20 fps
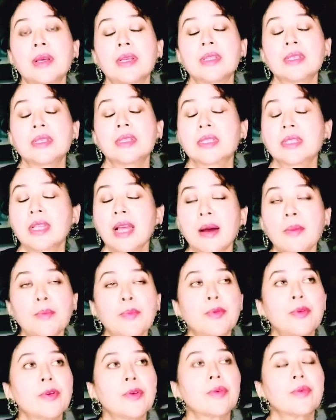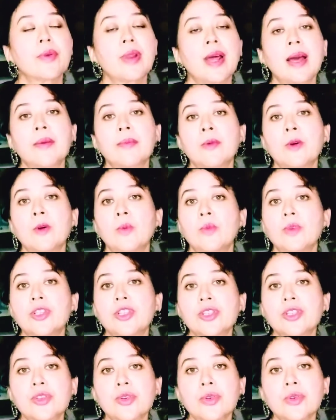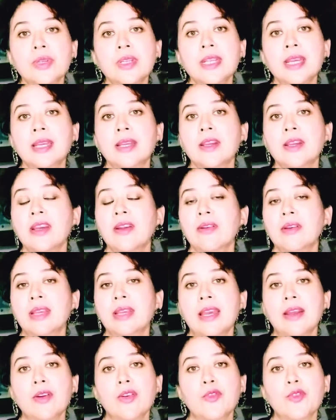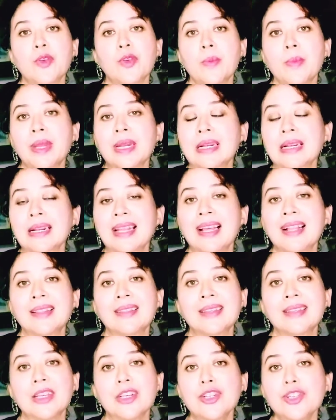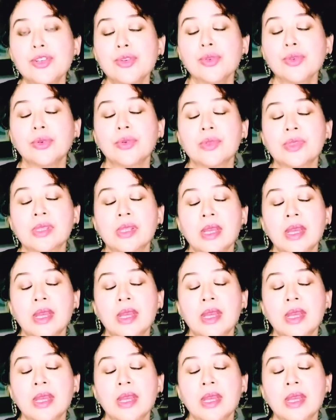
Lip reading: some program which is going to take care of your mental health issues.